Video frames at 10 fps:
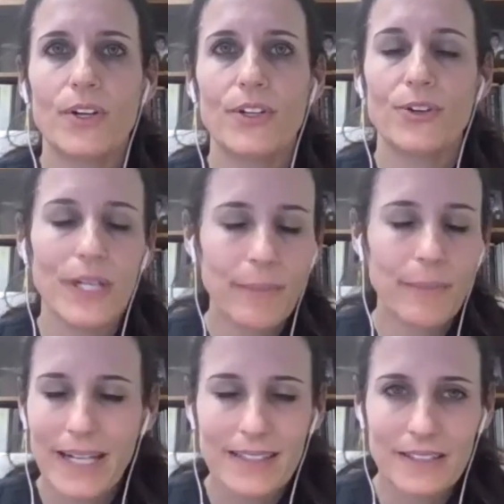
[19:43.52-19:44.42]
your
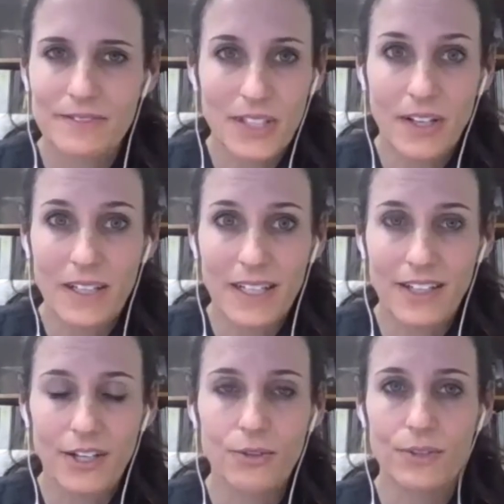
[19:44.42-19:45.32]
impact lives on,
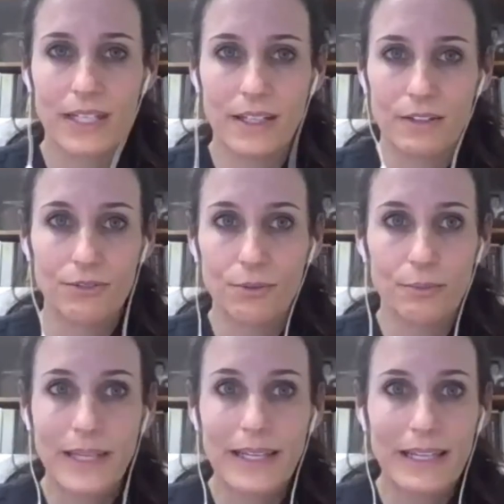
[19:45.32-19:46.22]
not only through
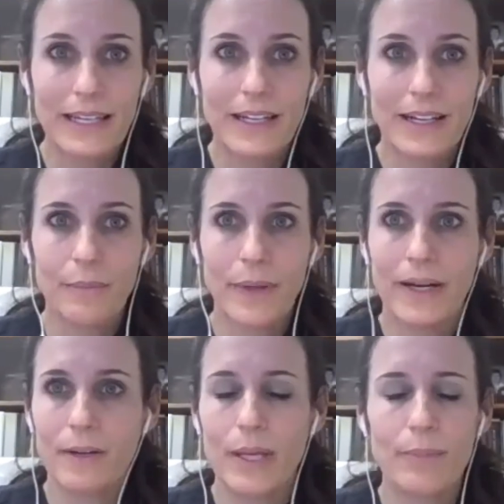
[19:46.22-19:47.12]
me,
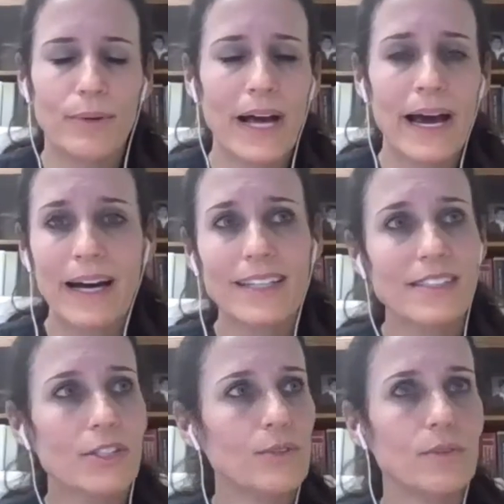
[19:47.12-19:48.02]
but people
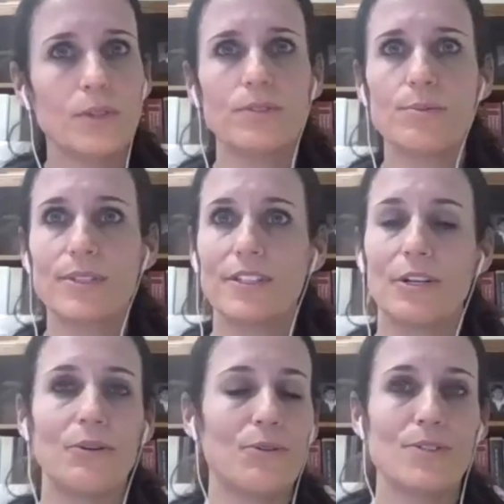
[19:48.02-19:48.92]
ask, who's
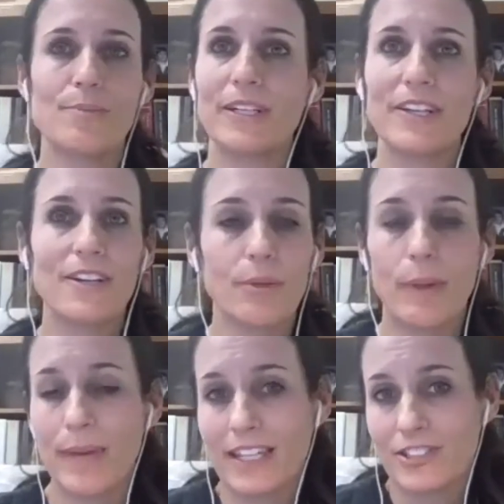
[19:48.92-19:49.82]
Mary Carlile? My
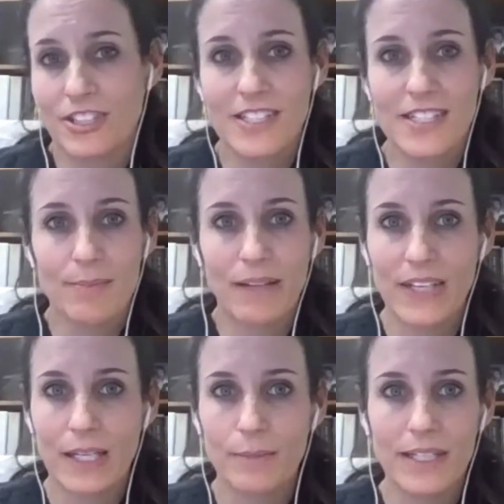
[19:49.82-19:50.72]
patients and my
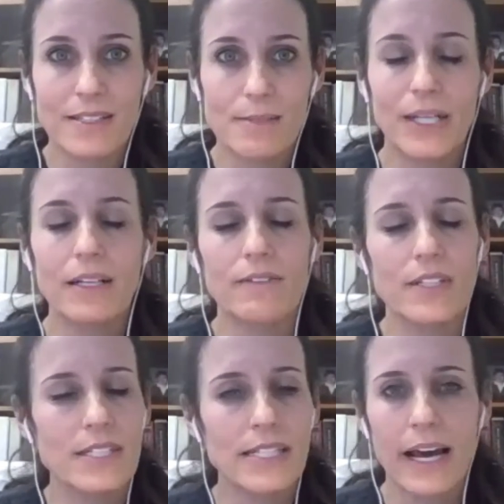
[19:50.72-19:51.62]
families. Many of the
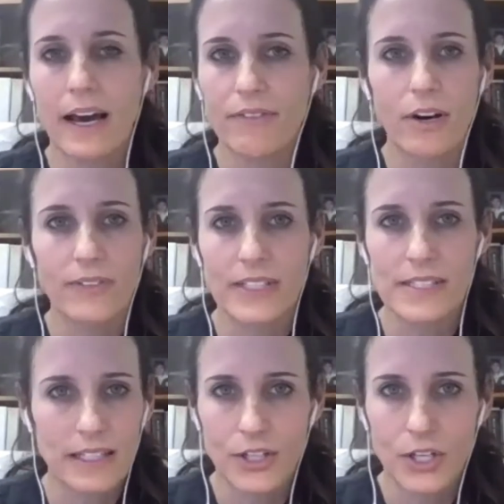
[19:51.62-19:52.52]
staff
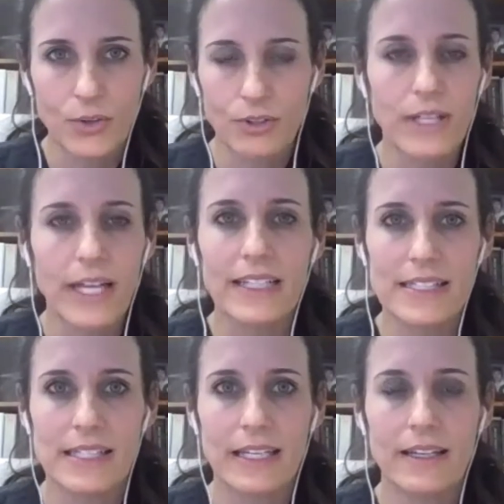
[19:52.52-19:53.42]
obviously know your
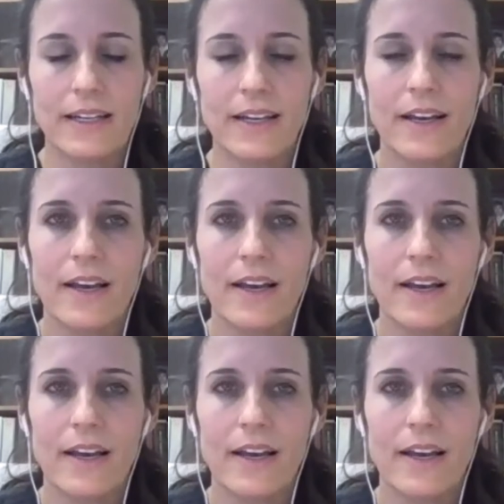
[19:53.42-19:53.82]
legacy.